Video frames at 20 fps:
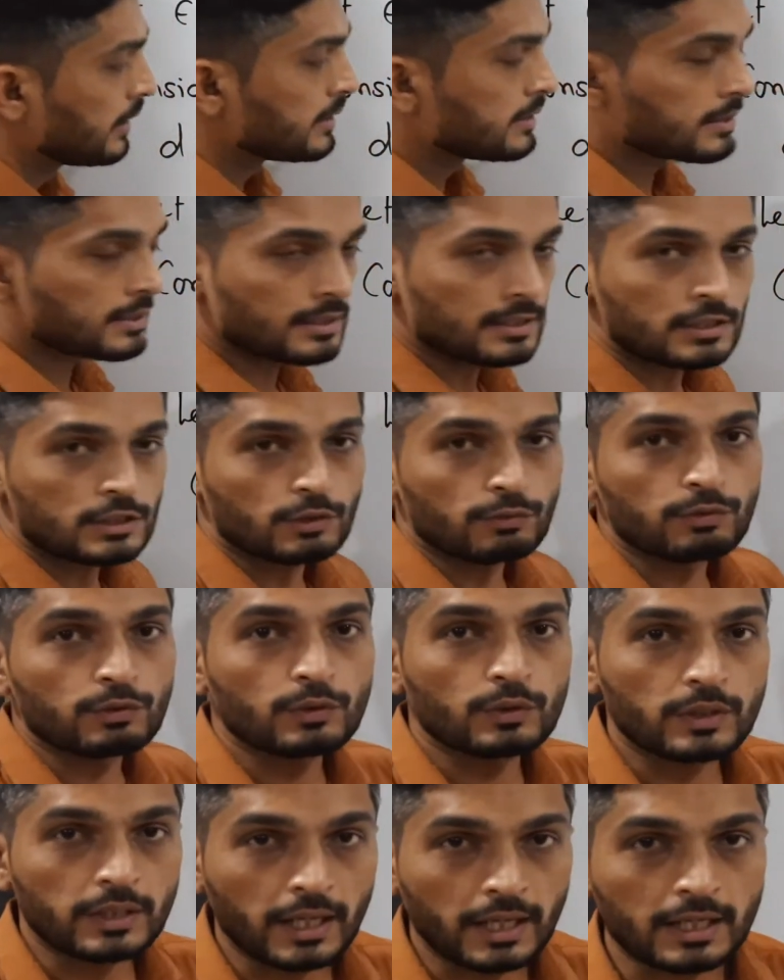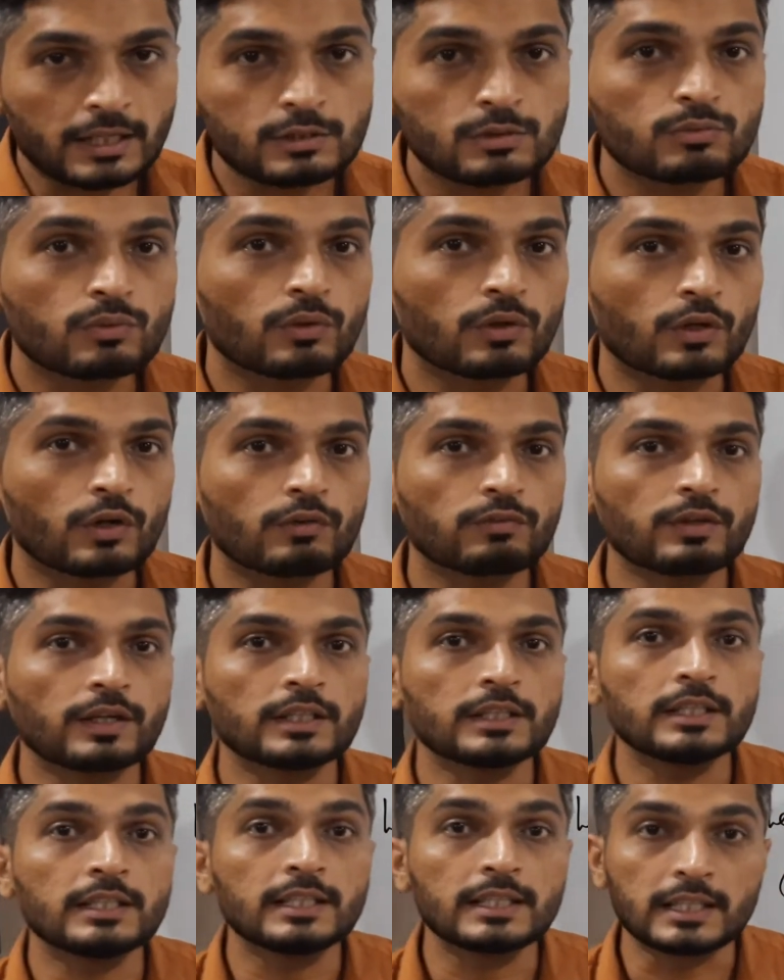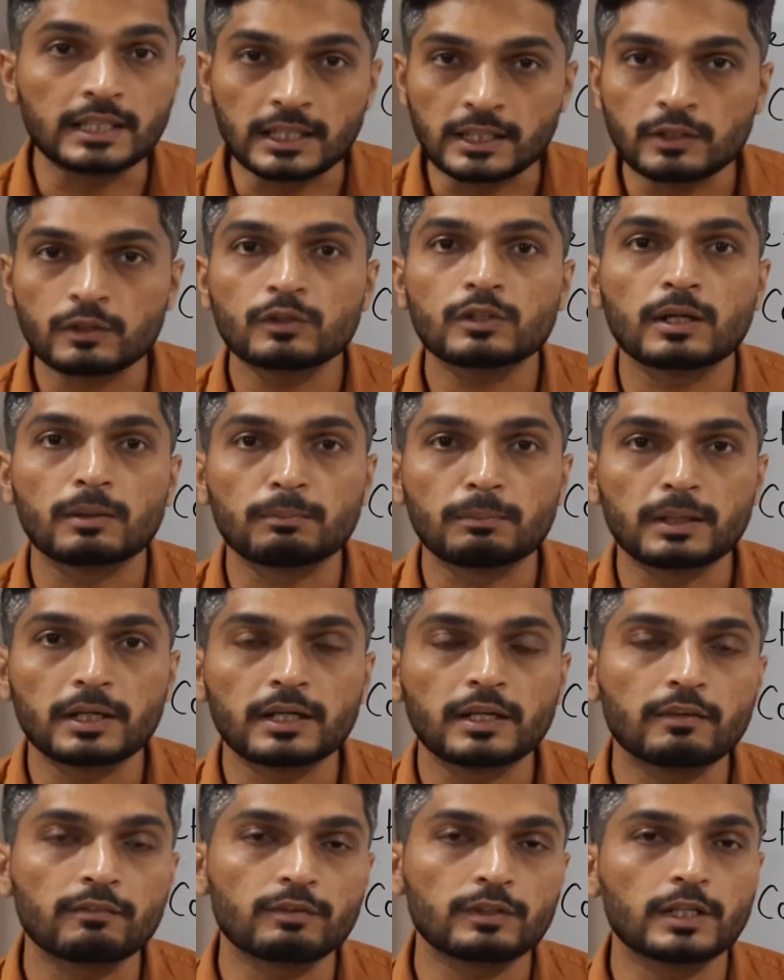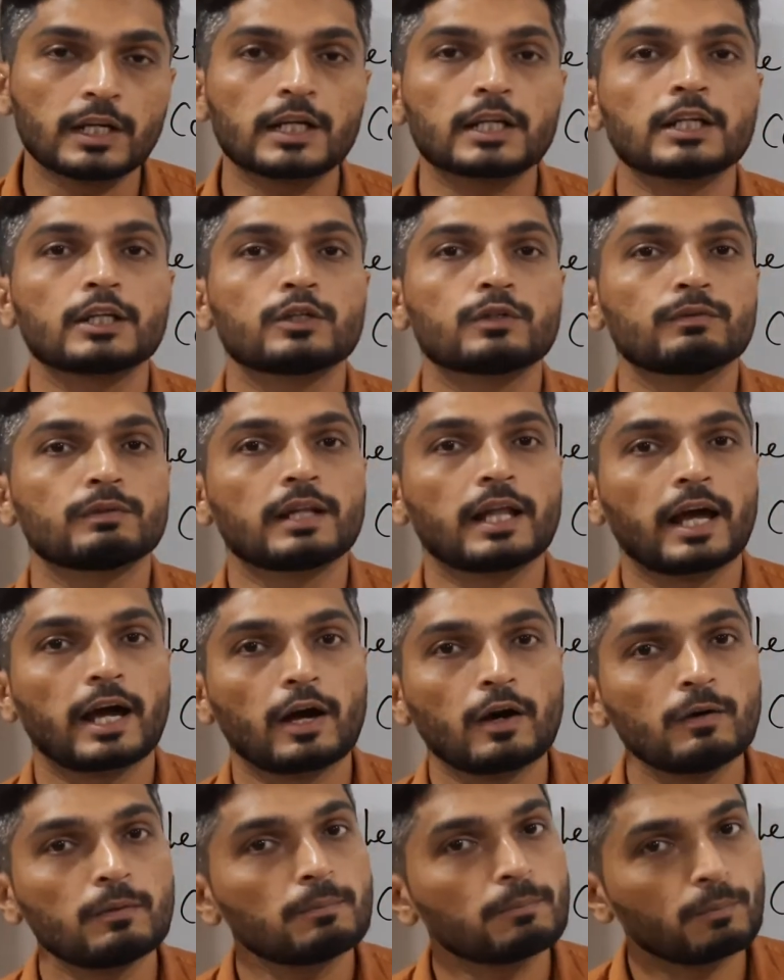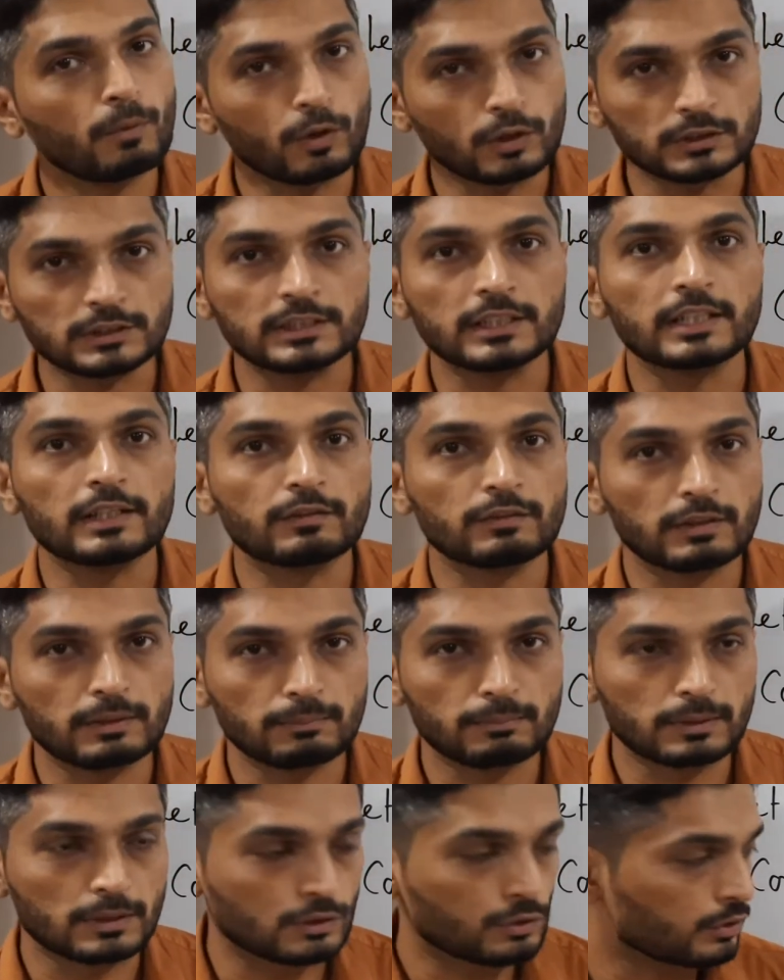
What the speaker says: Since if you take square of any negative number, definitely you will have positive number.